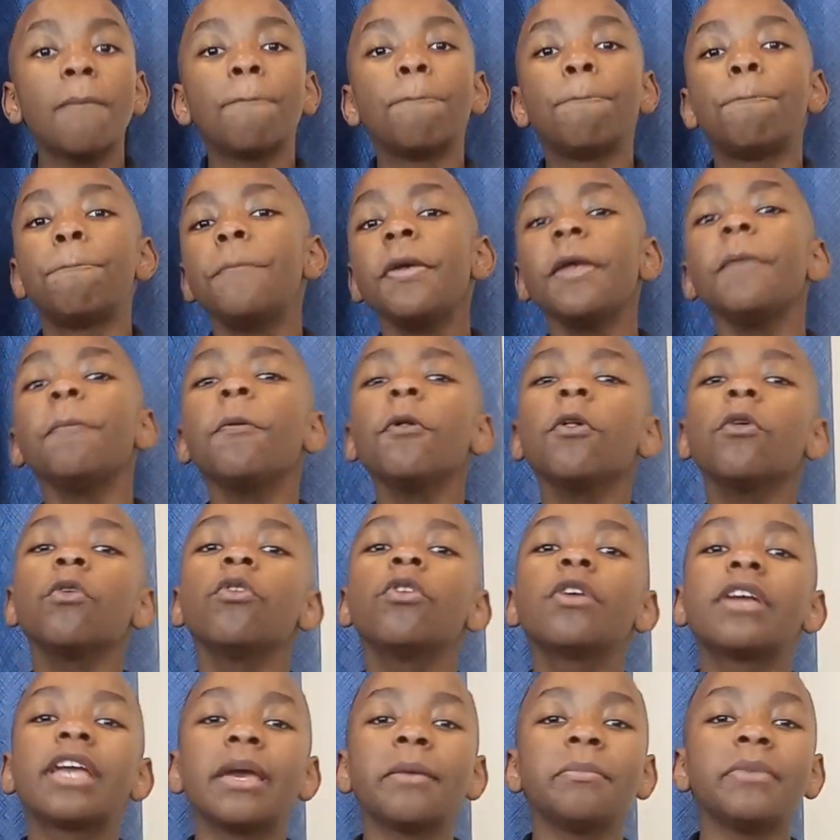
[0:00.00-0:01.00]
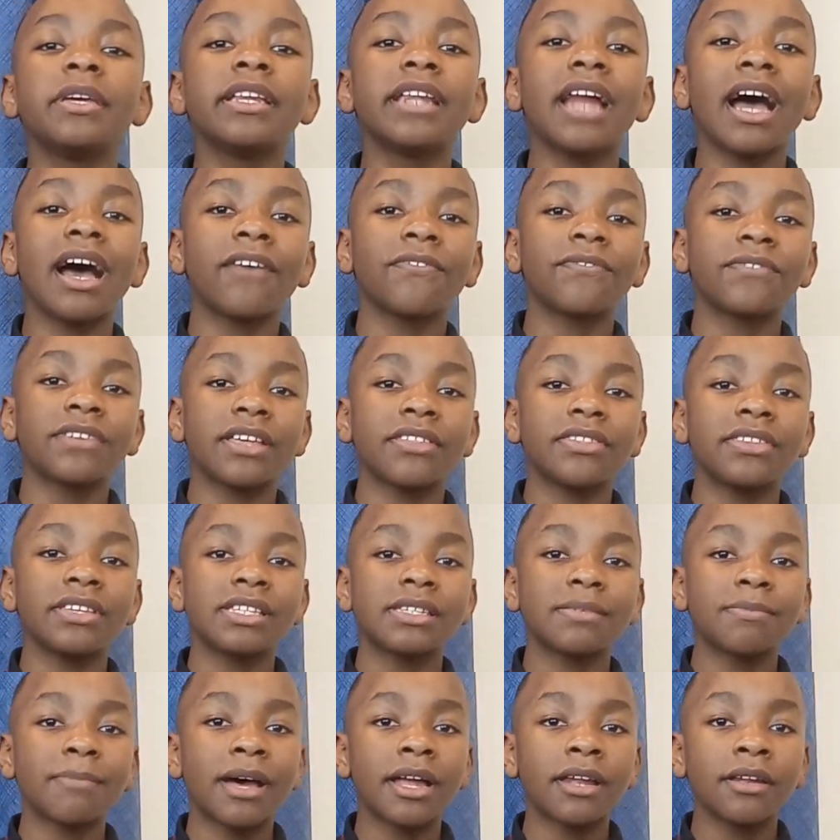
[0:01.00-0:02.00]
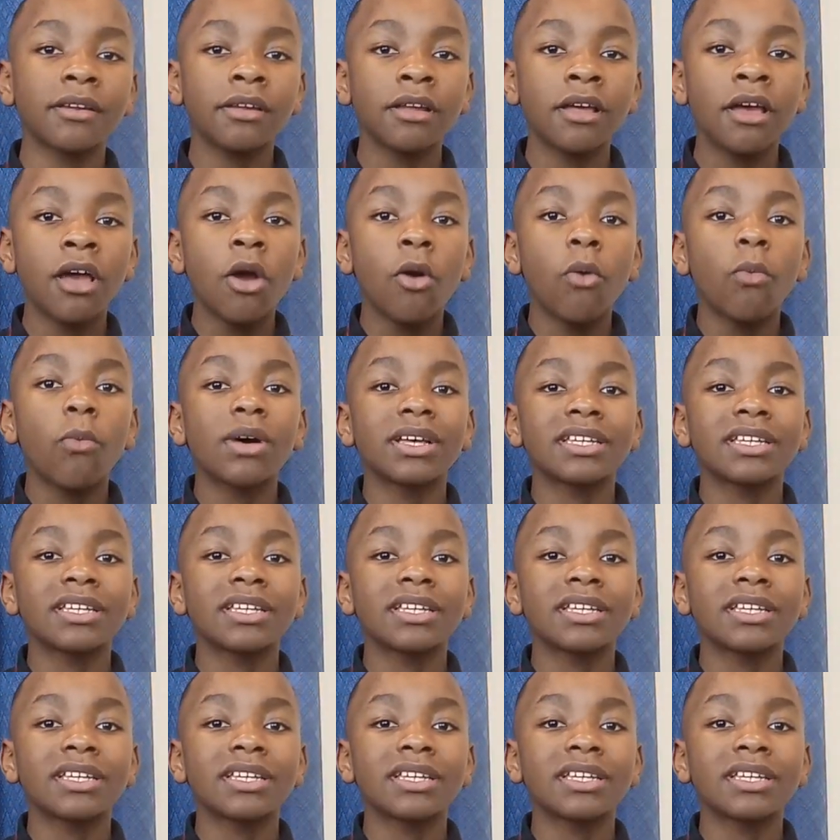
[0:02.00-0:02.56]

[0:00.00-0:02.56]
People who came in after this man were